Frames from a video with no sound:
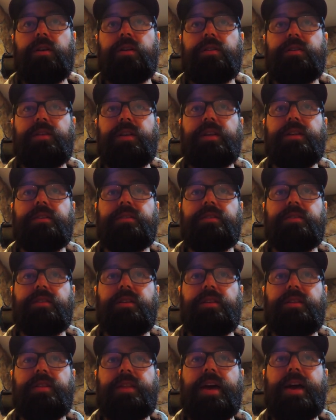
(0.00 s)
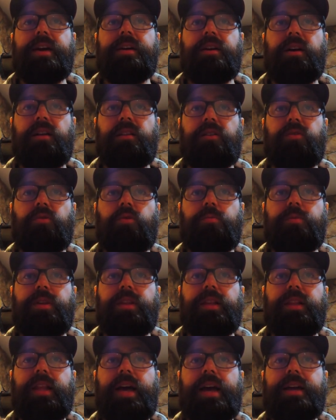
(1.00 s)
Since that color will be
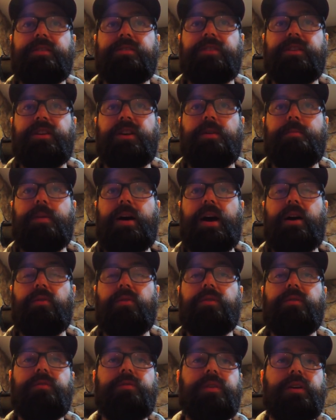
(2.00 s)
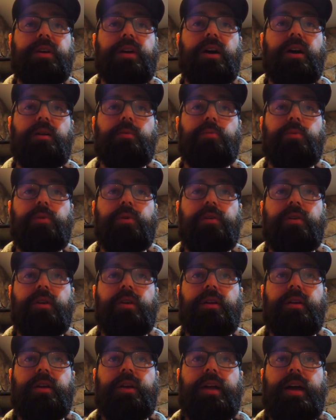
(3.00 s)
the last to come out of the cup,
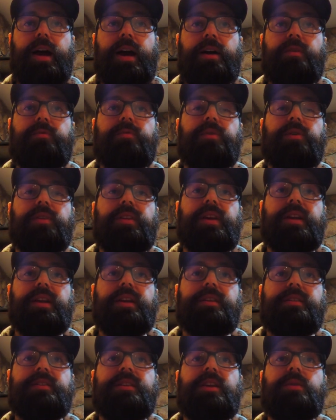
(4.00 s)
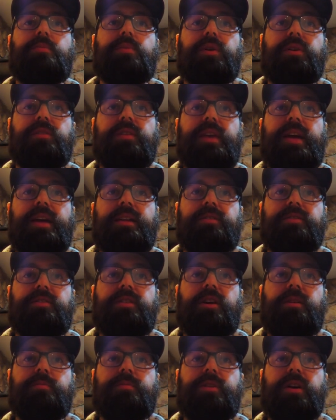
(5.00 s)
I feel that it typically
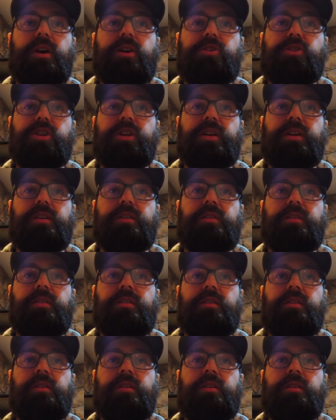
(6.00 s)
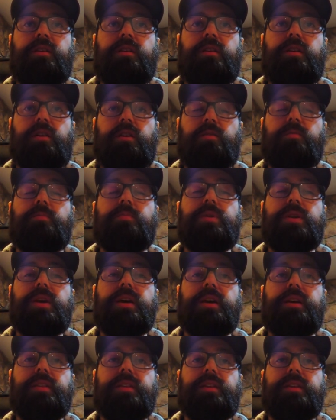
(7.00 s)
ends up touching or
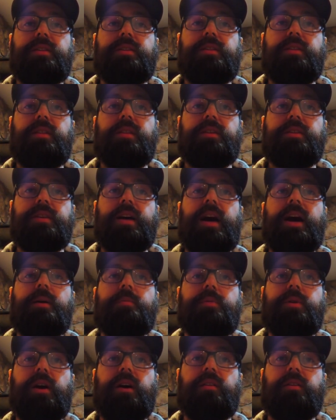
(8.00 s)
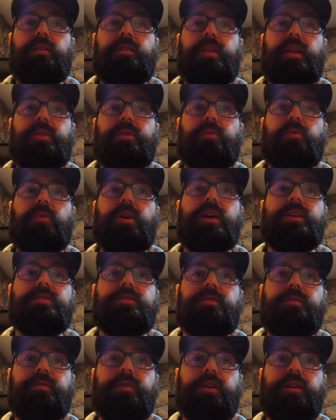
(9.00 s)
being the top color that the
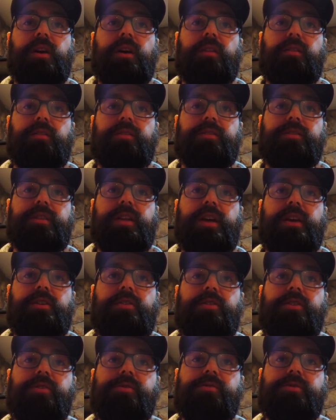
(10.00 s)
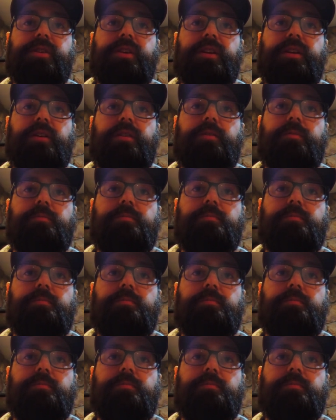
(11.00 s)
rest of the colors that you're using